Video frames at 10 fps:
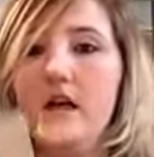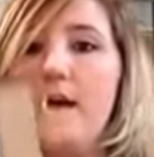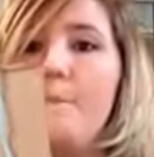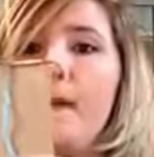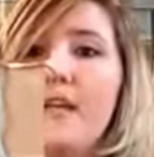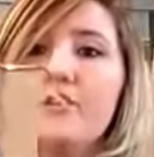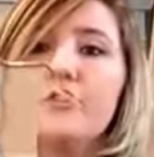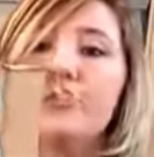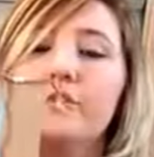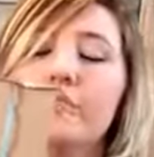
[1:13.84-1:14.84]
and make
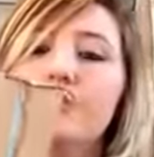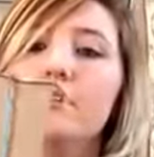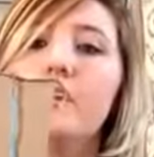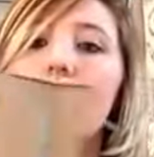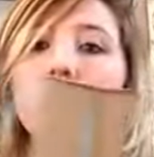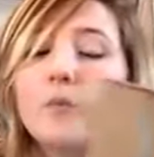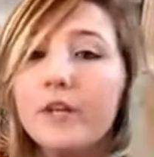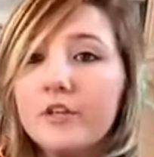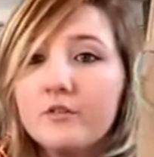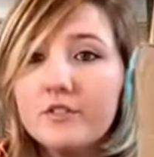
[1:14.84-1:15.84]
sure
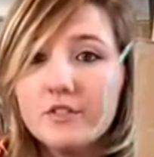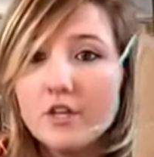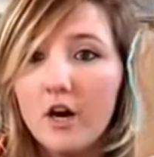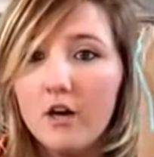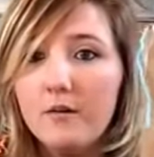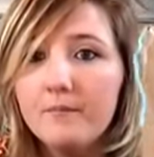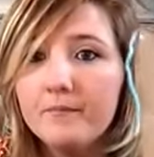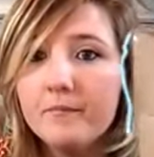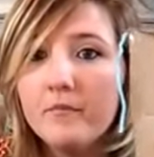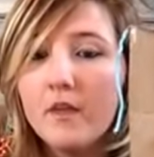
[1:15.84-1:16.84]
when you start
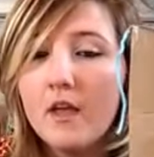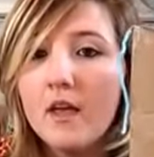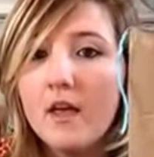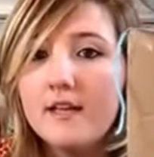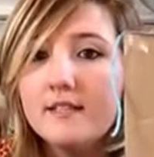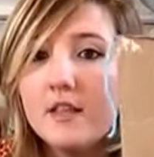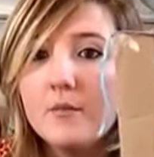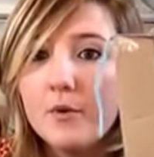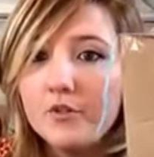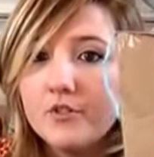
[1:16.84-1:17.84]
it's at the
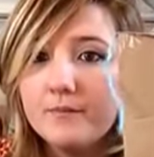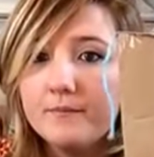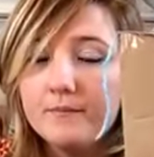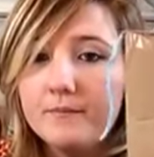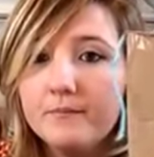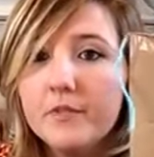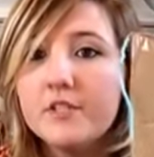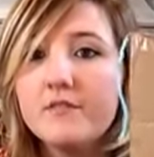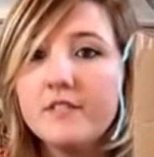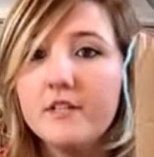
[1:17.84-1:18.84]
bottom, because
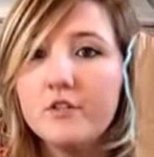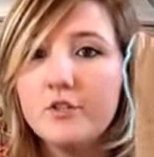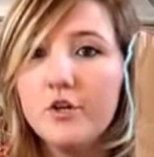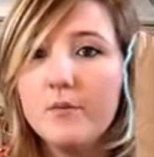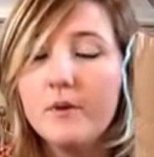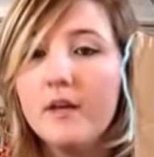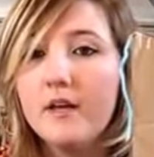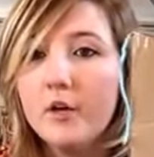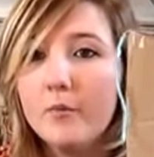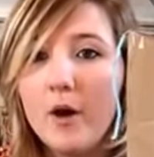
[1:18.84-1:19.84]
if it's at the top
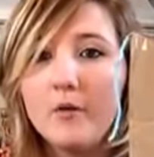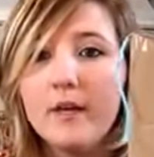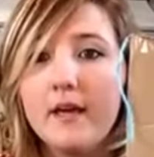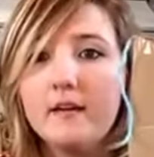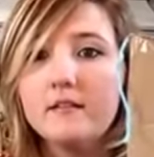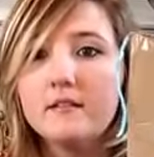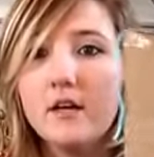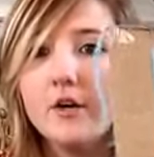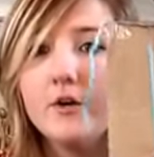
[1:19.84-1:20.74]
it will poke out, so